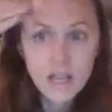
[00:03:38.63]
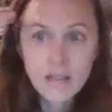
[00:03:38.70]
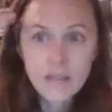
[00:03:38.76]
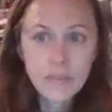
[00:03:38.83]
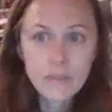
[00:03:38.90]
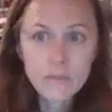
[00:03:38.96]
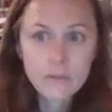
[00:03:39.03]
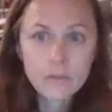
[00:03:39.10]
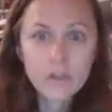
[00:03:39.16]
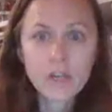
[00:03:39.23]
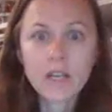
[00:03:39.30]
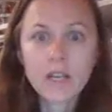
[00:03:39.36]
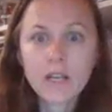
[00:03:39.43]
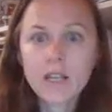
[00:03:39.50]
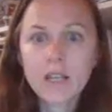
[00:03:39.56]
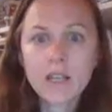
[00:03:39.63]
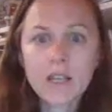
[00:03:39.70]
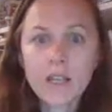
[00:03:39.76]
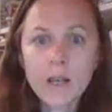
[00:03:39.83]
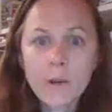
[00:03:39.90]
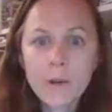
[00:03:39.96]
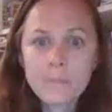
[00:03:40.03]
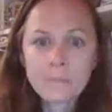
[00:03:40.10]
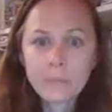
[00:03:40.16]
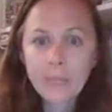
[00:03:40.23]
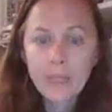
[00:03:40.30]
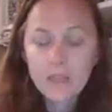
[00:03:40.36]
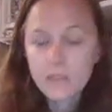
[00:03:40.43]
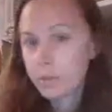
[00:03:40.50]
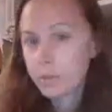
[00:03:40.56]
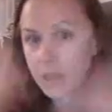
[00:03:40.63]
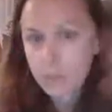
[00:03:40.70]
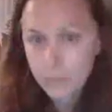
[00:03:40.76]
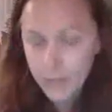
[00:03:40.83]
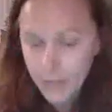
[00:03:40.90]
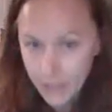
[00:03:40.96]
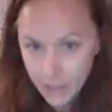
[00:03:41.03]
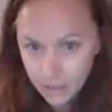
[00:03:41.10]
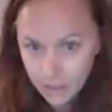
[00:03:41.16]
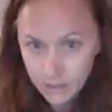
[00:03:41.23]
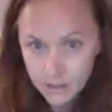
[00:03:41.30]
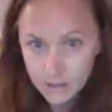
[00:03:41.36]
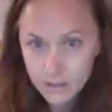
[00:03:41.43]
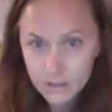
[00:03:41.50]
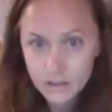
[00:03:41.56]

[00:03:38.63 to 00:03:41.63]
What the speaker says: And then finally, the big bang,